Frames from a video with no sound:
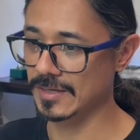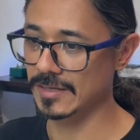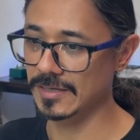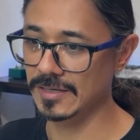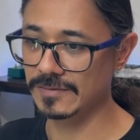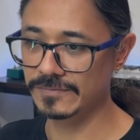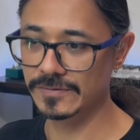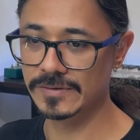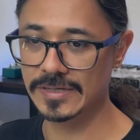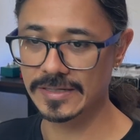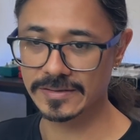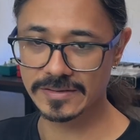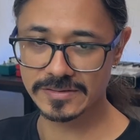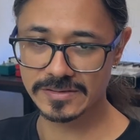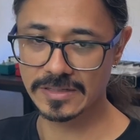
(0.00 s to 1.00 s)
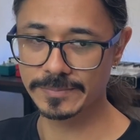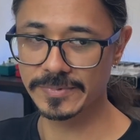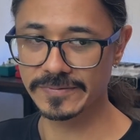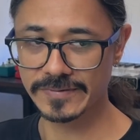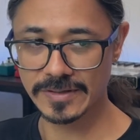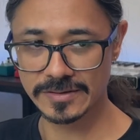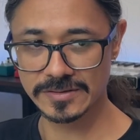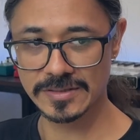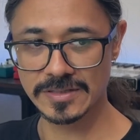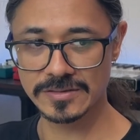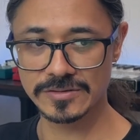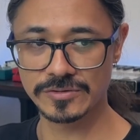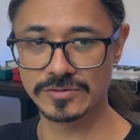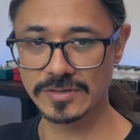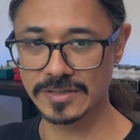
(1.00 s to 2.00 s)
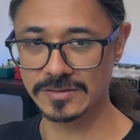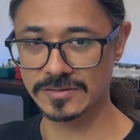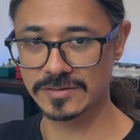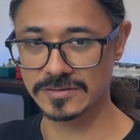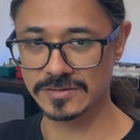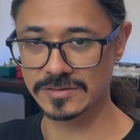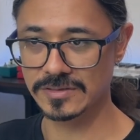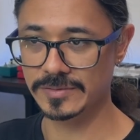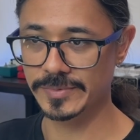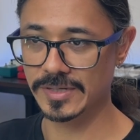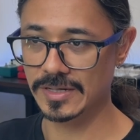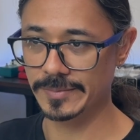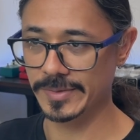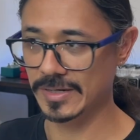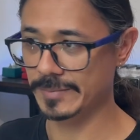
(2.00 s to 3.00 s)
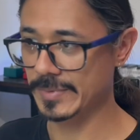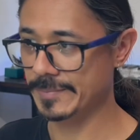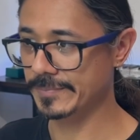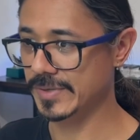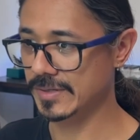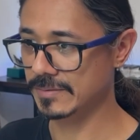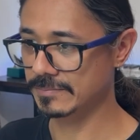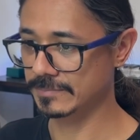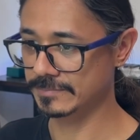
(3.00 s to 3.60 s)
If you like this type of content, you can consider becoming a member.